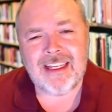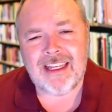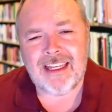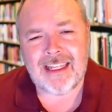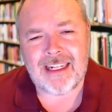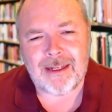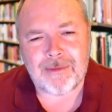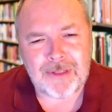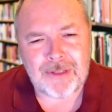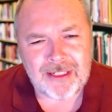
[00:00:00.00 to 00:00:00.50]
and
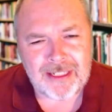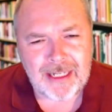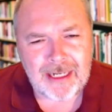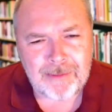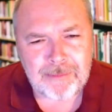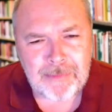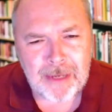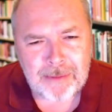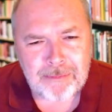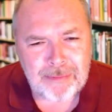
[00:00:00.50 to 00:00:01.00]
I'm looking
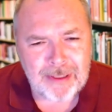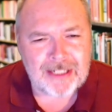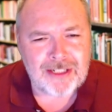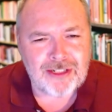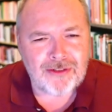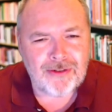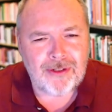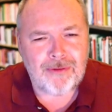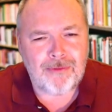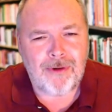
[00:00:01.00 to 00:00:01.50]
at my
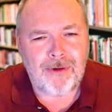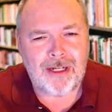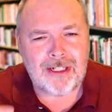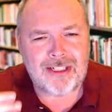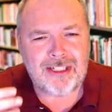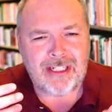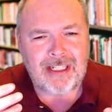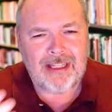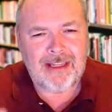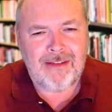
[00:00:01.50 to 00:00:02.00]
picture and
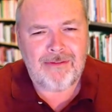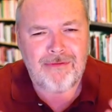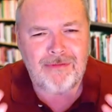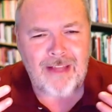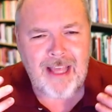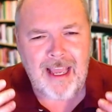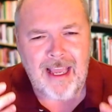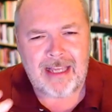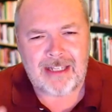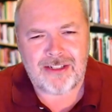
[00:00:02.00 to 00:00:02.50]
watching the
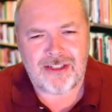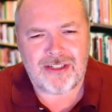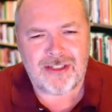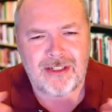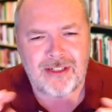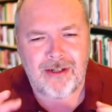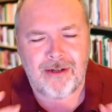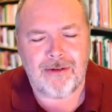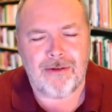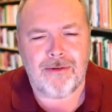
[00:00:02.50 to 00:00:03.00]
flash
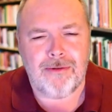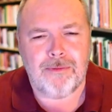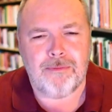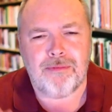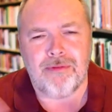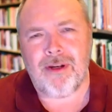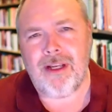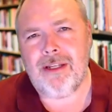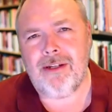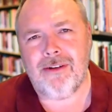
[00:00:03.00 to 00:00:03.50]
go
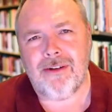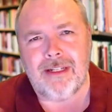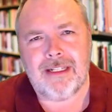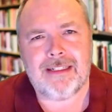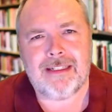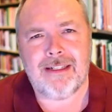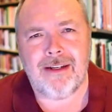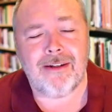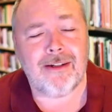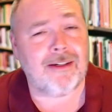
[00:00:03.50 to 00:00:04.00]
brighter and
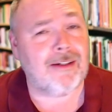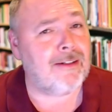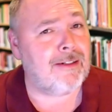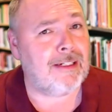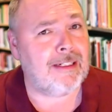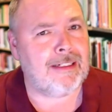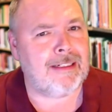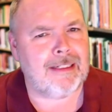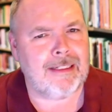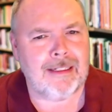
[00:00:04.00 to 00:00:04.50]
darker,
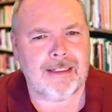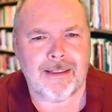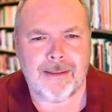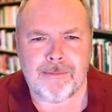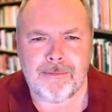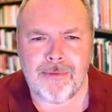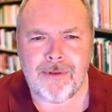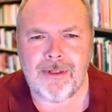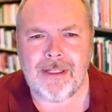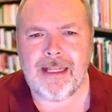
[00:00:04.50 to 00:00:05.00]
and
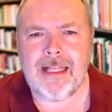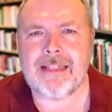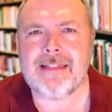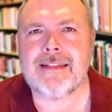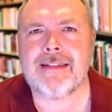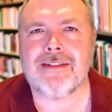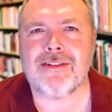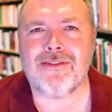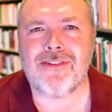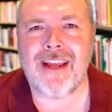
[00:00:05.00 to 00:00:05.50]
boy, that's
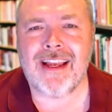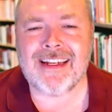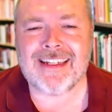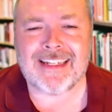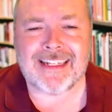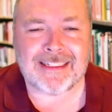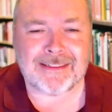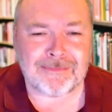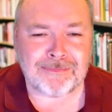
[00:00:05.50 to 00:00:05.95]
distracting.